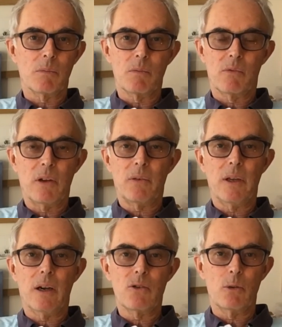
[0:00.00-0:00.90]
50,
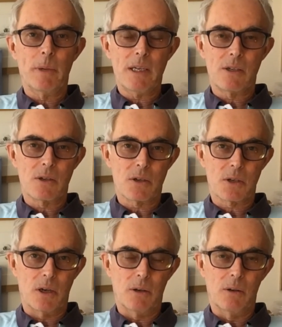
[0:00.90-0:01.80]
100 meters or
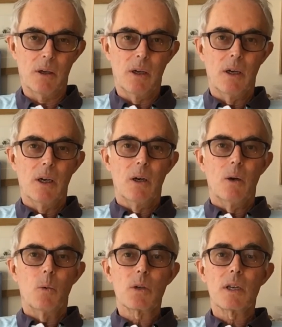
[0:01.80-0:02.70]
so,
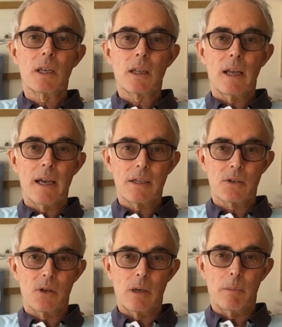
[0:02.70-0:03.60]
was a little
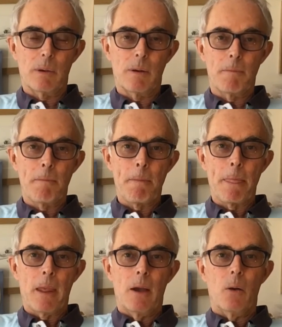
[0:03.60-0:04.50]
airstrip
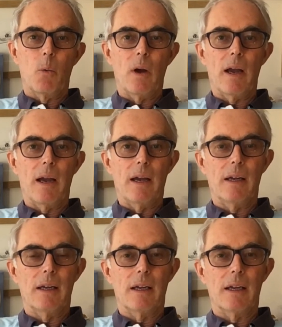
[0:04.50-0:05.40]
where
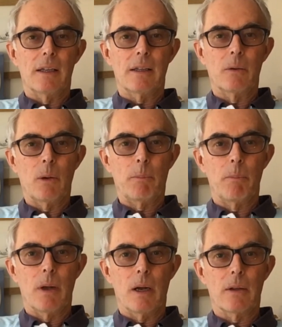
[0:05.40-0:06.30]
there
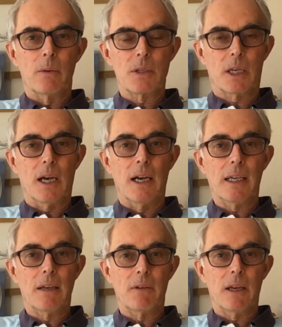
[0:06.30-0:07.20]
was a guy
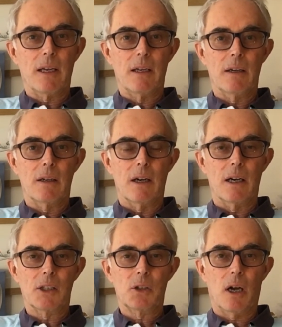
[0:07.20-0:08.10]
giving
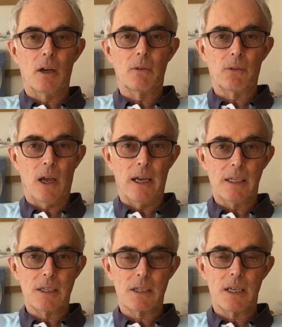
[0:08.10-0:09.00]
trial
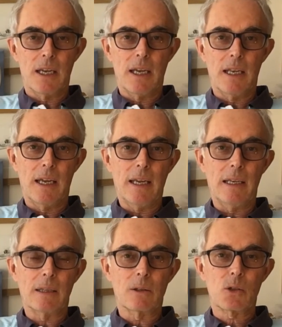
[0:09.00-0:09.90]
flights in a
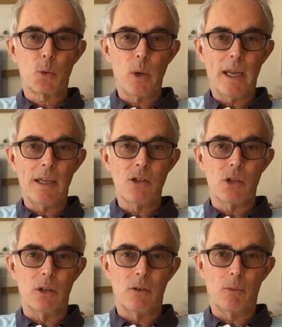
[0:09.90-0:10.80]
little
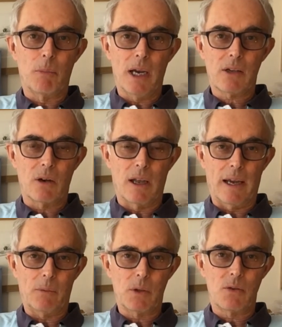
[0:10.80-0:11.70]
twin-engined
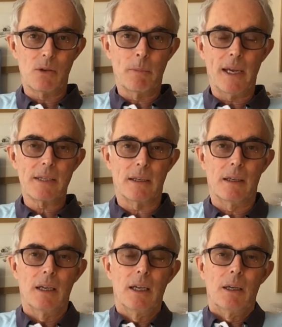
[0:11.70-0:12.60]
microlight, which was an amazing
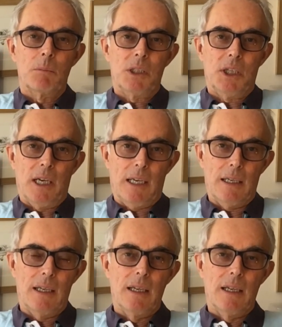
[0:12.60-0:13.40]
machine.